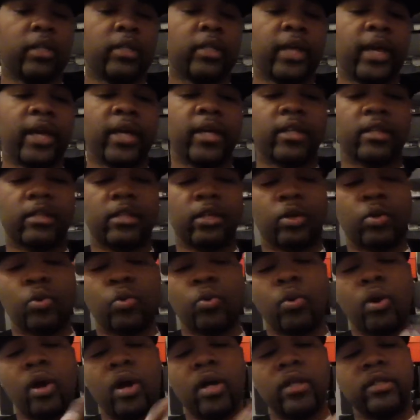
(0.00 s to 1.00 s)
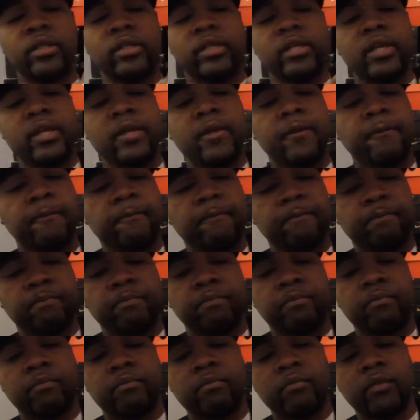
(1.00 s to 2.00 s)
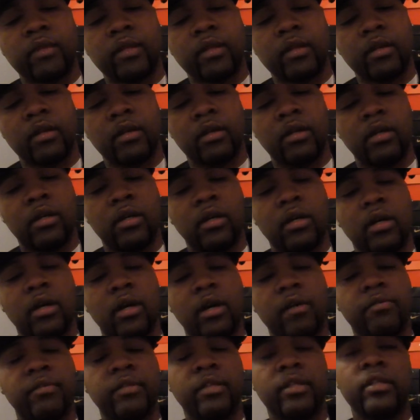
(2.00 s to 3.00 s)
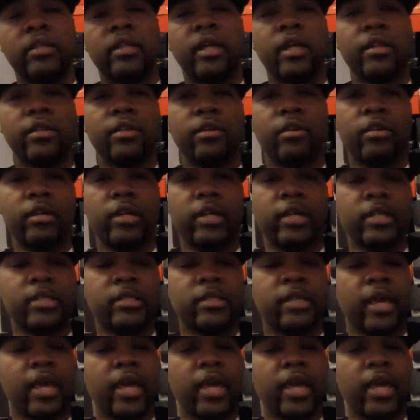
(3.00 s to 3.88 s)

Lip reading: Like the quality of the leather is